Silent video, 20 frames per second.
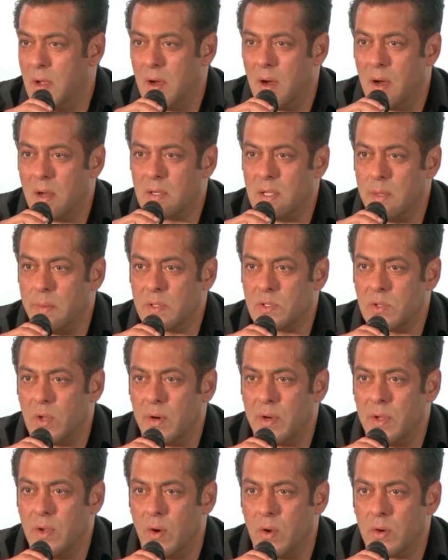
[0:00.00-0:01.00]
our team is
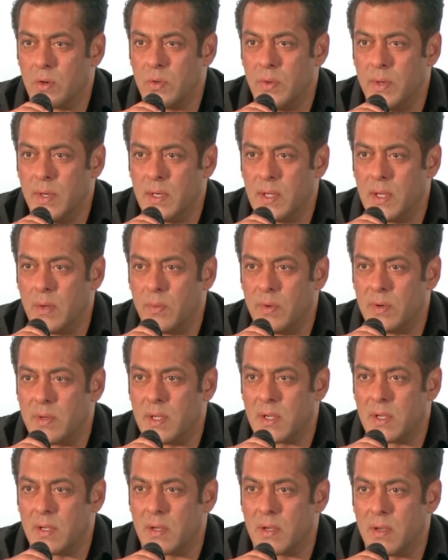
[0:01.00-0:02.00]
already on to it and we'll
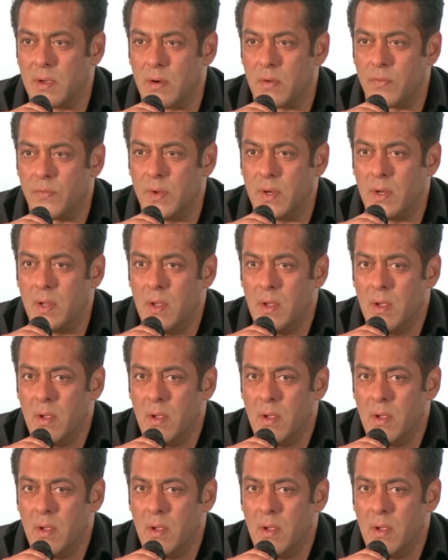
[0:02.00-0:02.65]
take care of it.